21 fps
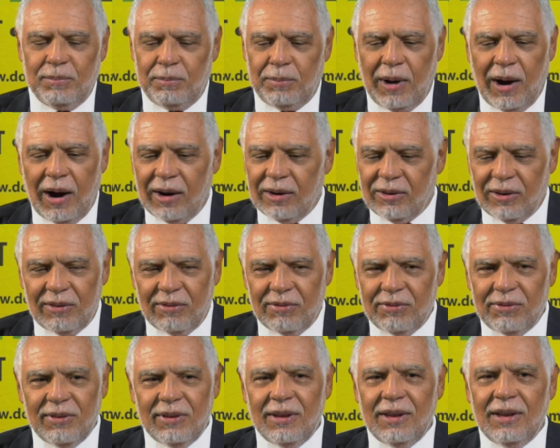part
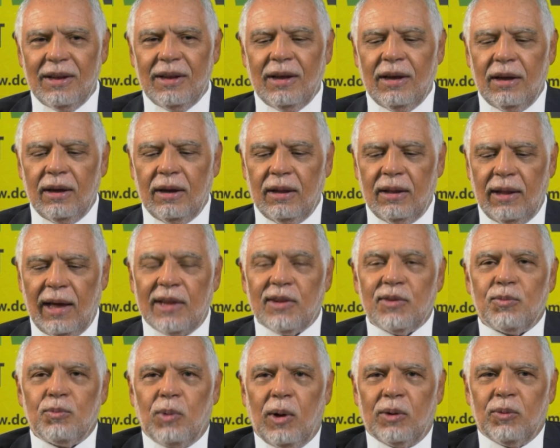of.
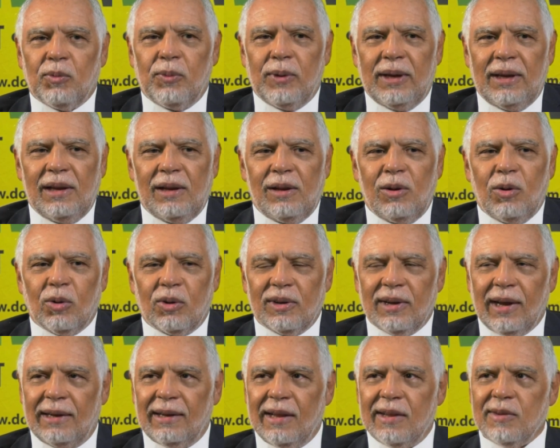That's what we
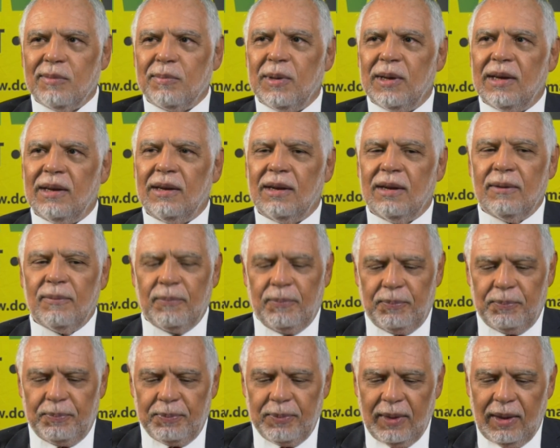looked at as being
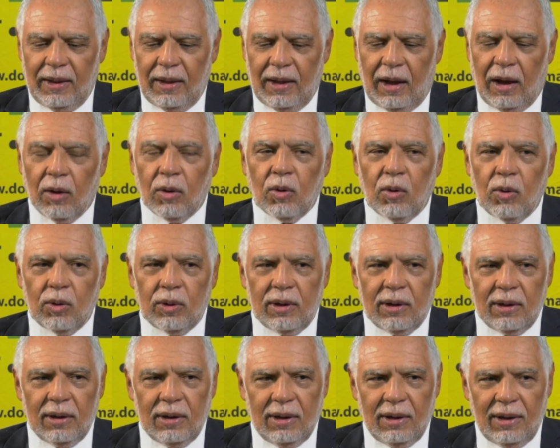a
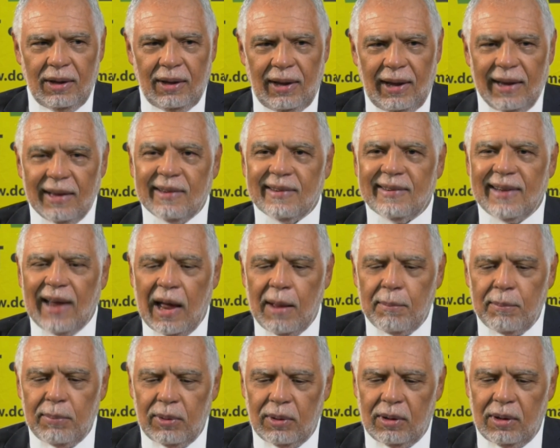good
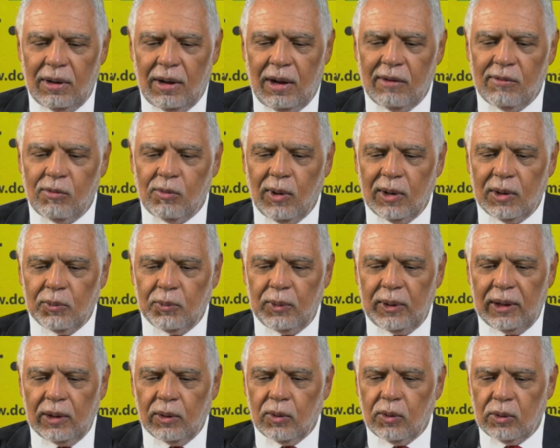example of what
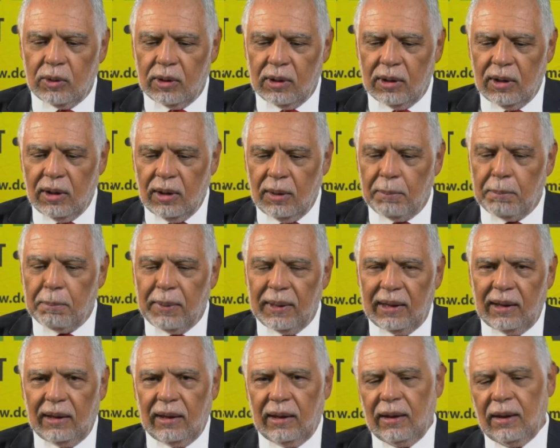we could
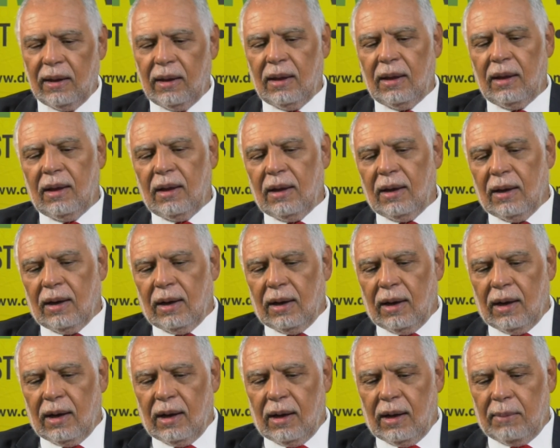be,
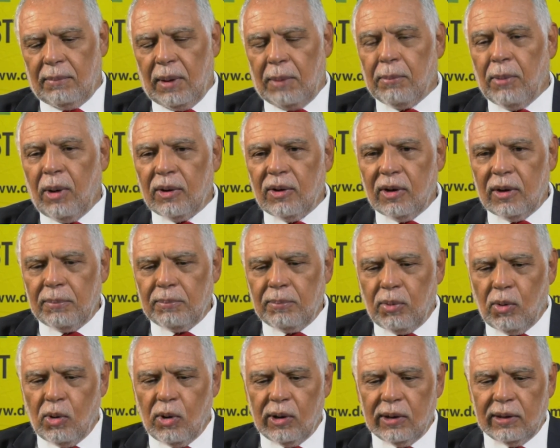a modern
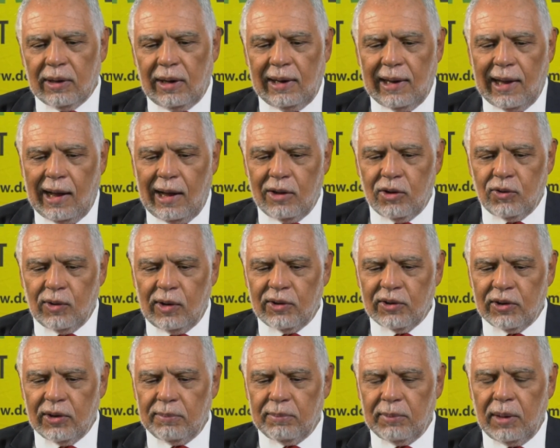port, a large
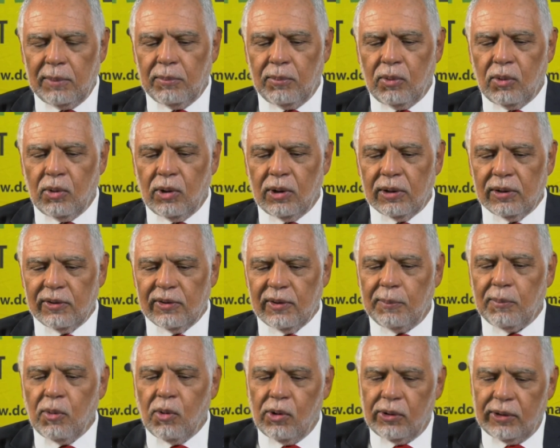transshipment port
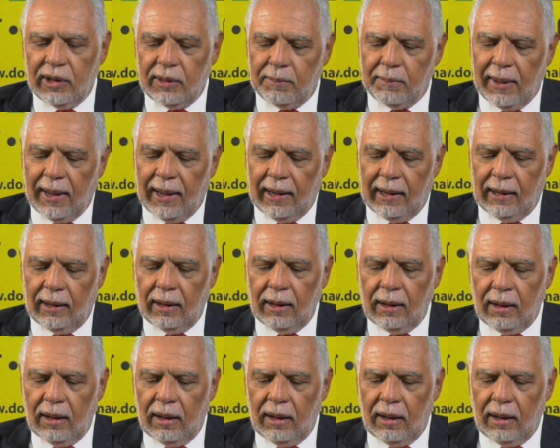supported by